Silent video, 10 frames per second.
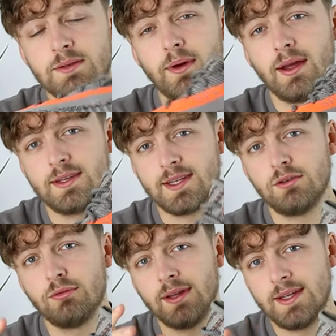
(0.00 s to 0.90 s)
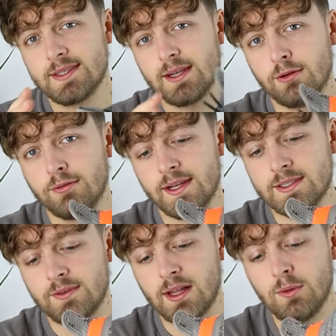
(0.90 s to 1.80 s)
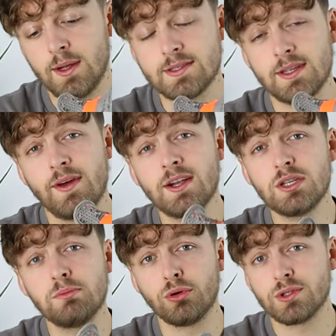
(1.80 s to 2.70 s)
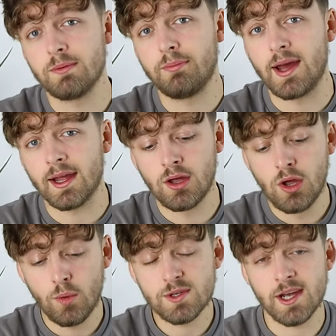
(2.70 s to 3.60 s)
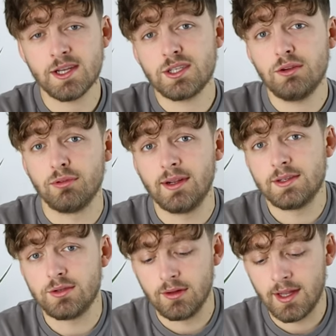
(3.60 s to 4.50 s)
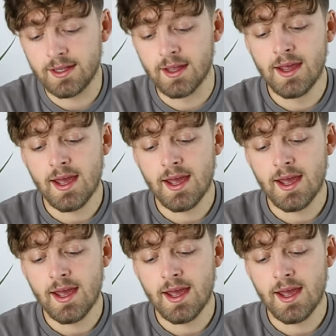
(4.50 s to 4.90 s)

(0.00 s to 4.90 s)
but it didn't release in a reflective colorway, so they've actually brought it back, which I actually really do like,